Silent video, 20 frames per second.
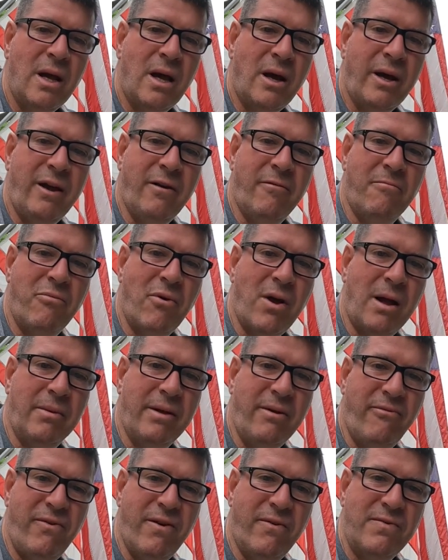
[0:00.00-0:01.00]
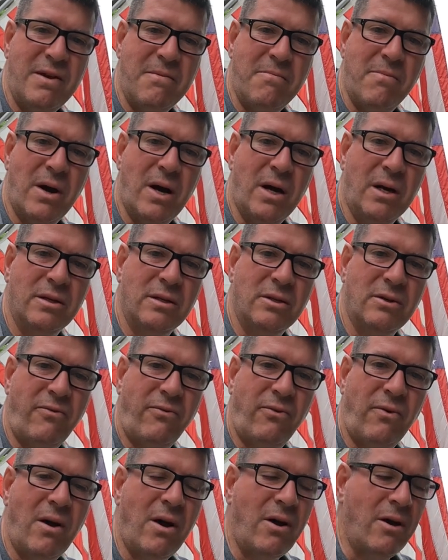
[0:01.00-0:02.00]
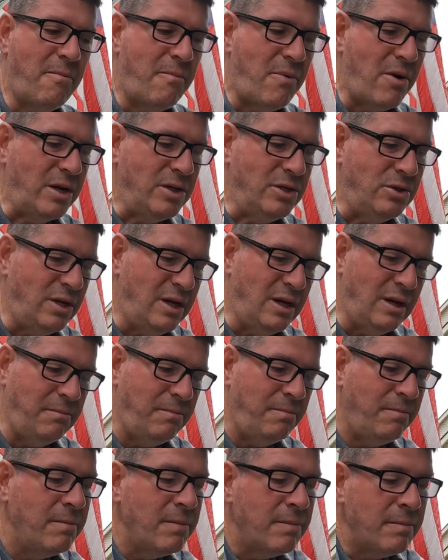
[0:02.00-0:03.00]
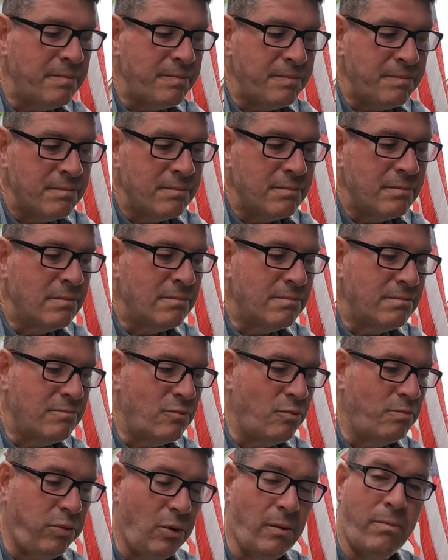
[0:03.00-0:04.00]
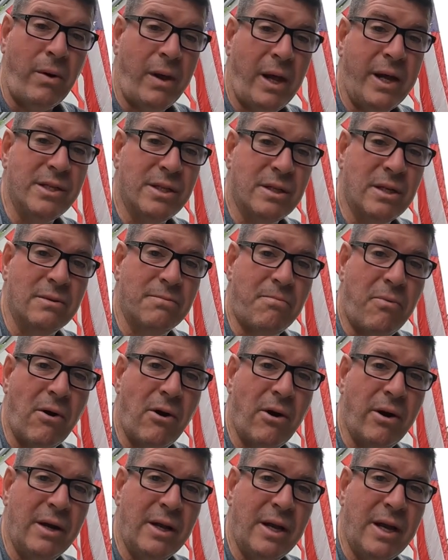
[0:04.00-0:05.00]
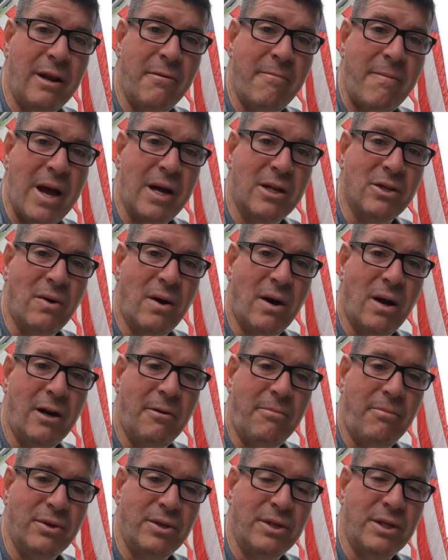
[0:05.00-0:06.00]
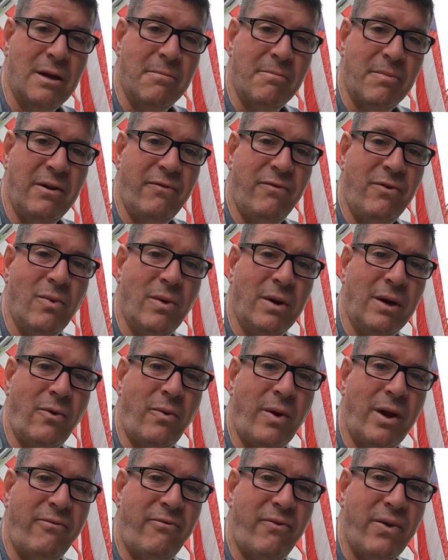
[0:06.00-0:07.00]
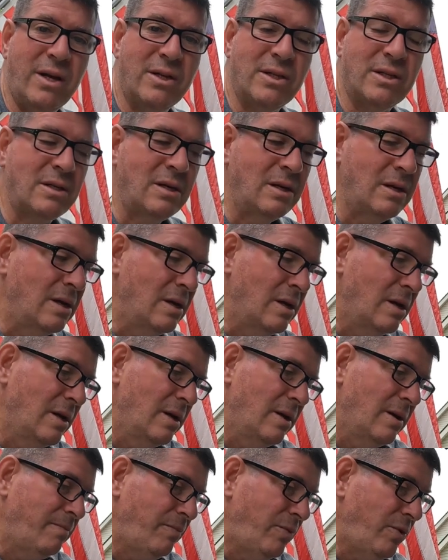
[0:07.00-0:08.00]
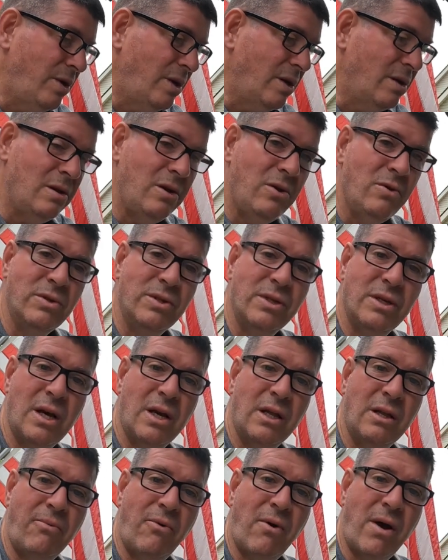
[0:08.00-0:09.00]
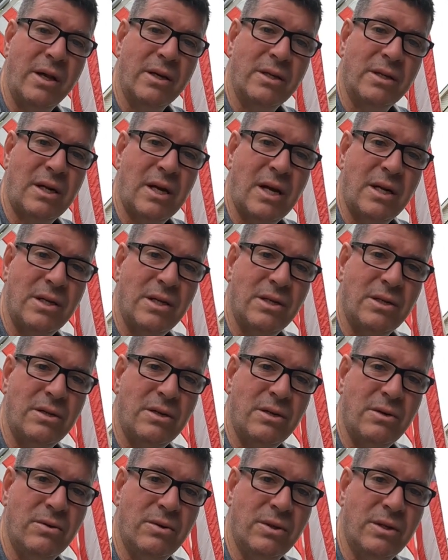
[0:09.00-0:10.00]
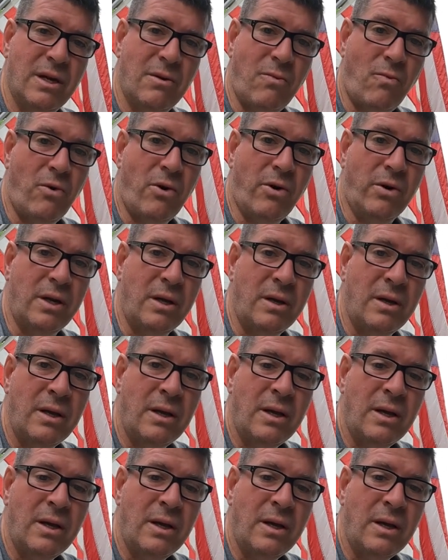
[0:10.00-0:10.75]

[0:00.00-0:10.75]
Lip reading: I'll give him probably 50 bucks. So for 100 bucks you can replace this part and get it back to 100%. But if you want a quick fix, you can use the products that I just used. It worked,